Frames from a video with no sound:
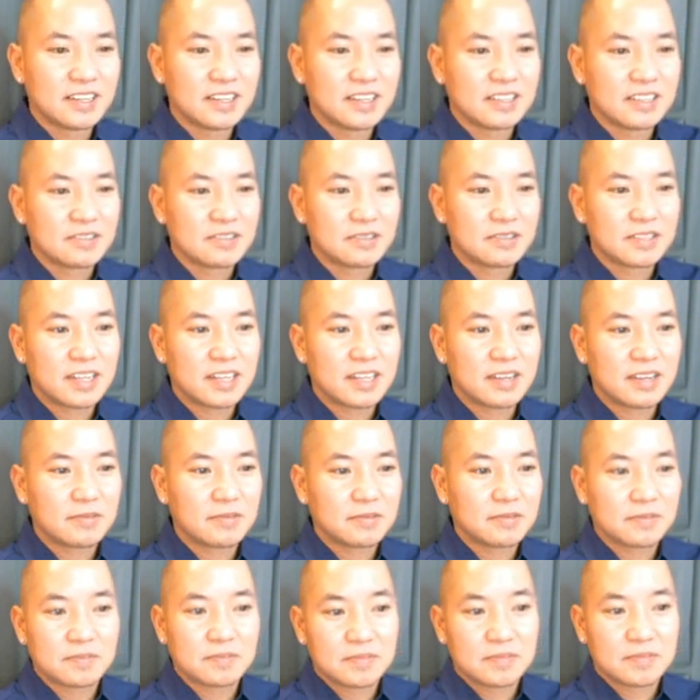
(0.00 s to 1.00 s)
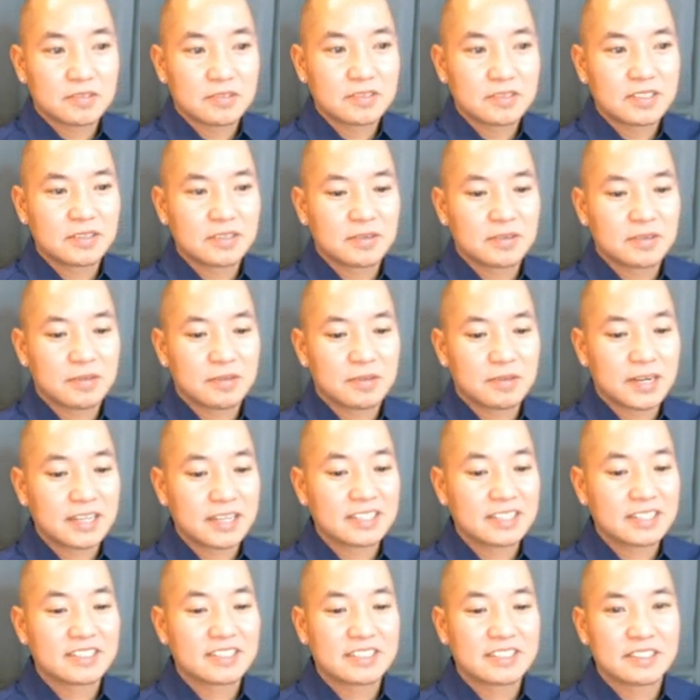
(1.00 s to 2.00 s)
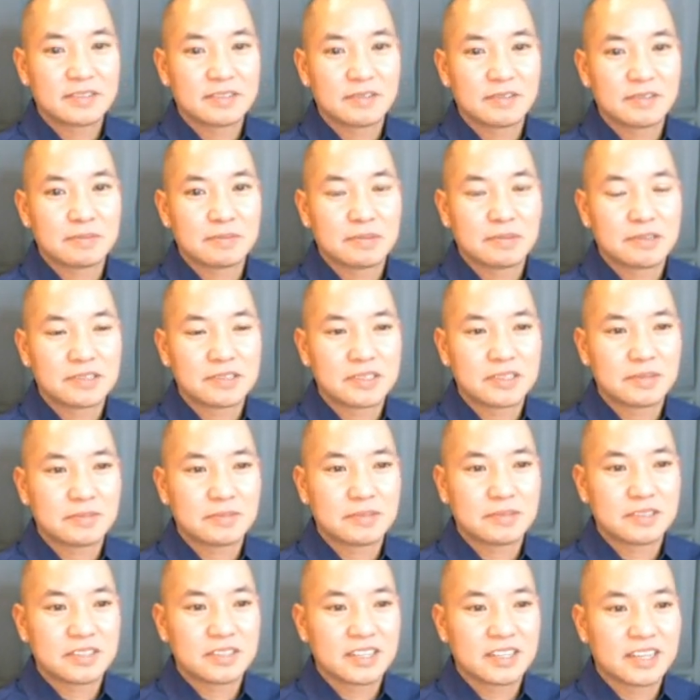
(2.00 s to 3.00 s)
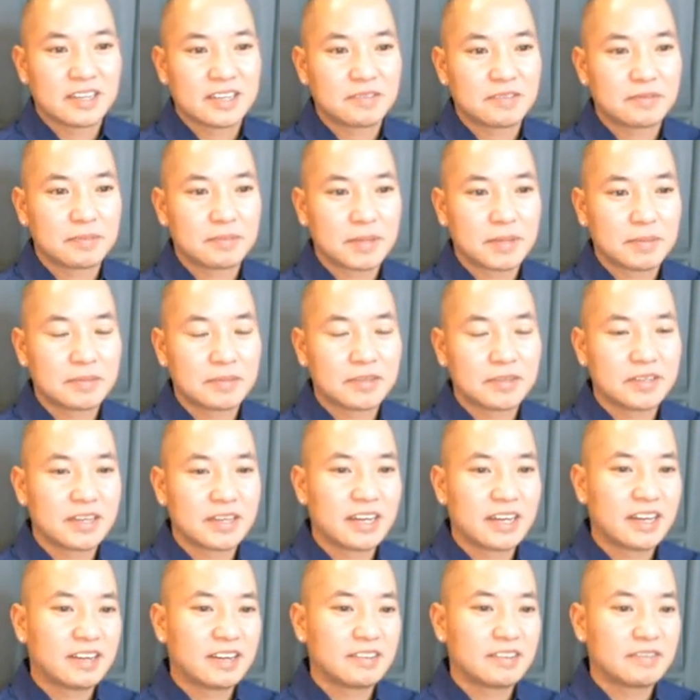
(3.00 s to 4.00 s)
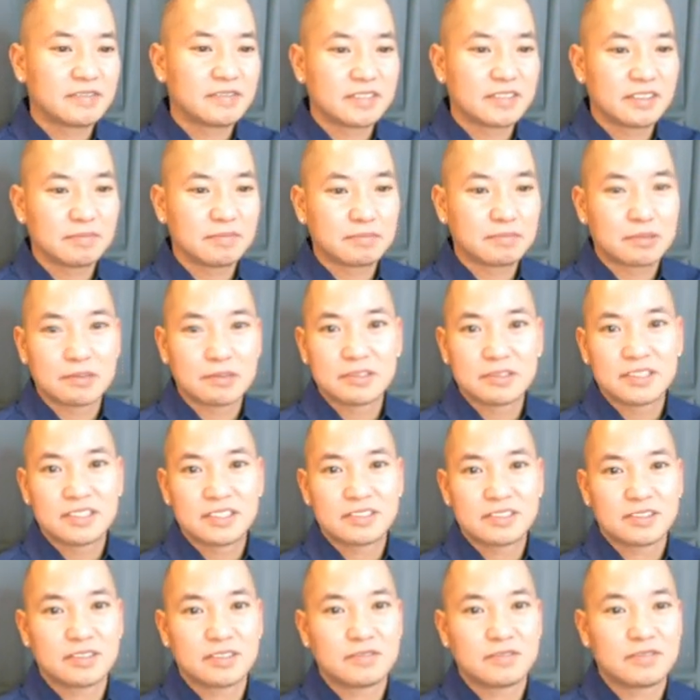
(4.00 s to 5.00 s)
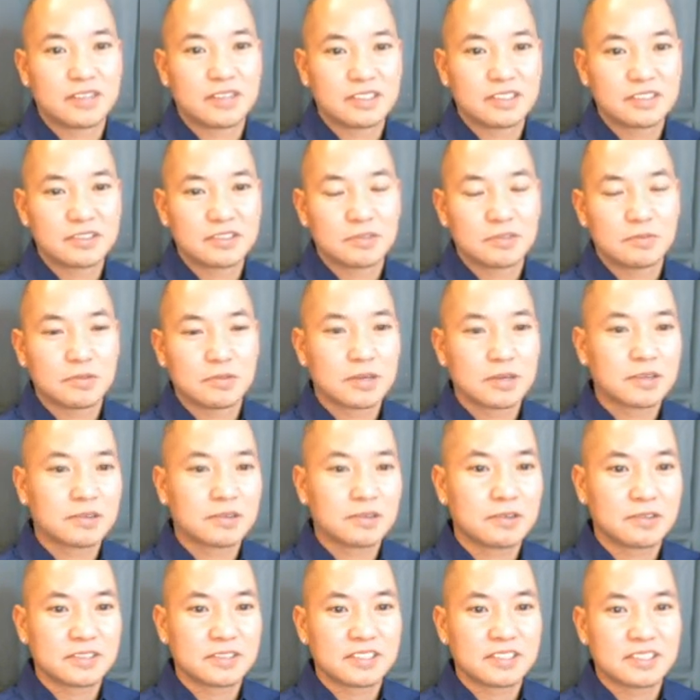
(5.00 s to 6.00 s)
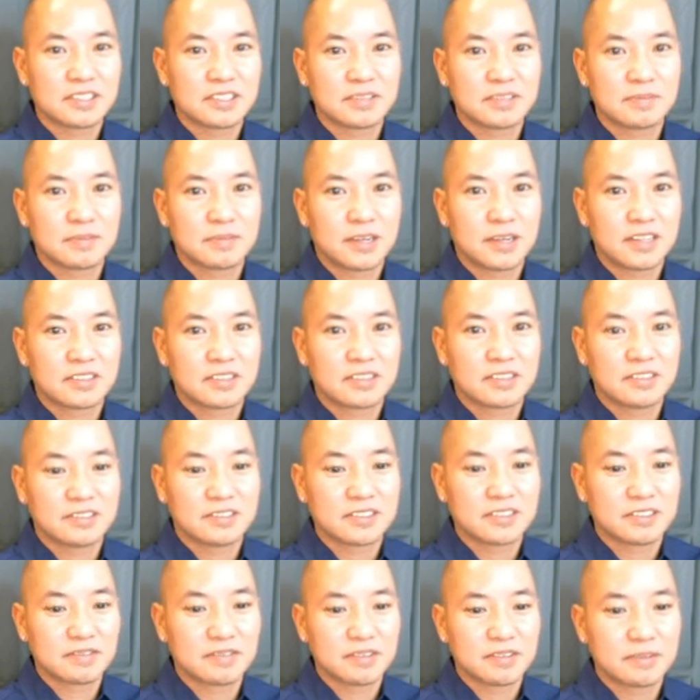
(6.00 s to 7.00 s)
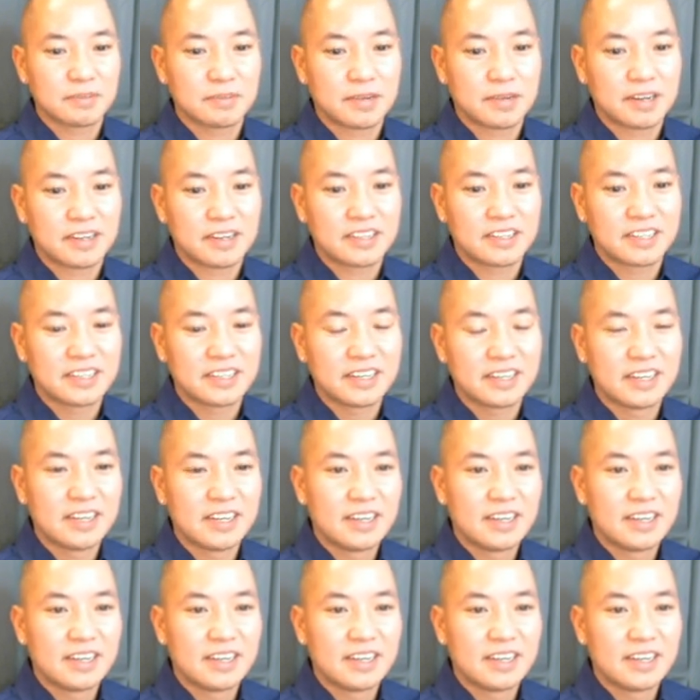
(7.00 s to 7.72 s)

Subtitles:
So not only, why is this so important? Well, again, remember you have the proteins are the functional workhorses molecules of your body.